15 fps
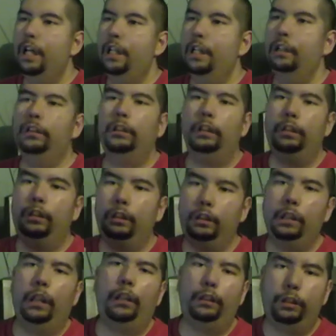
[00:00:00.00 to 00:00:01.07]
It's a
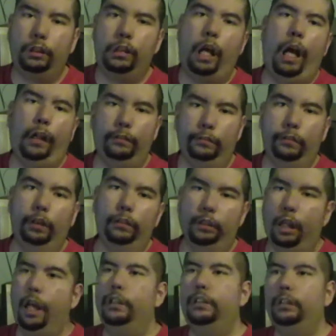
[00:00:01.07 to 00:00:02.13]
sick, sad
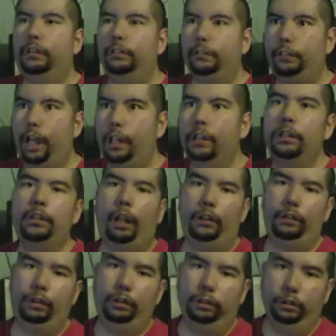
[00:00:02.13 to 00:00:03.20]
movie, and it's based
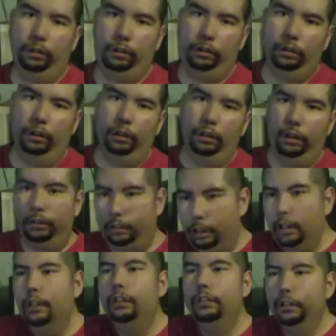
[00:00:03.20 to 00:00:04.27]
on a true story. It's
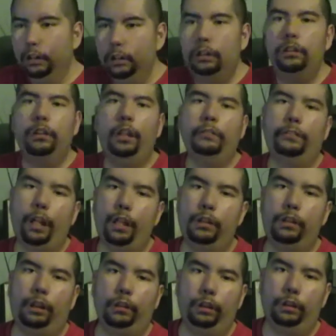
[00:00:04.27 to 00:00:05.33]
loosely
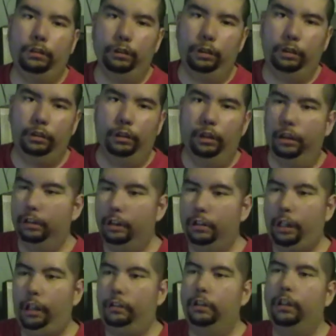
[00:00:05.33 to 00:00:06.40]
based on a true story.
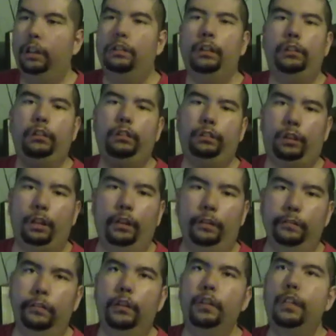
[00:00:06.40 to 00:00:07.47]
There's actually another
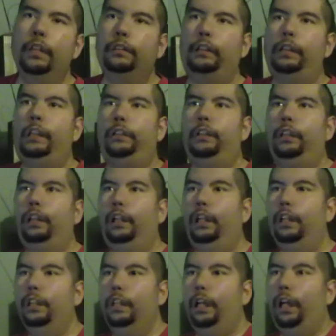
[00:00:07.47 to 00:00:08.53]
film that I think
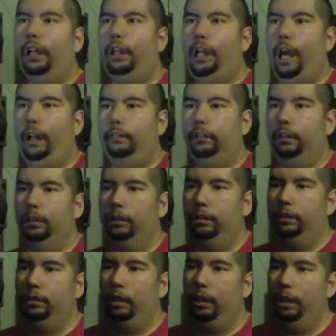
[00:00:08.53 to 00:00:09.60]

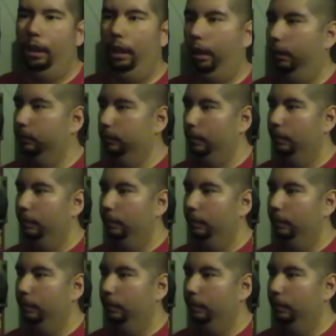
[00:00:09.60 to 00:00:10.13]
captures the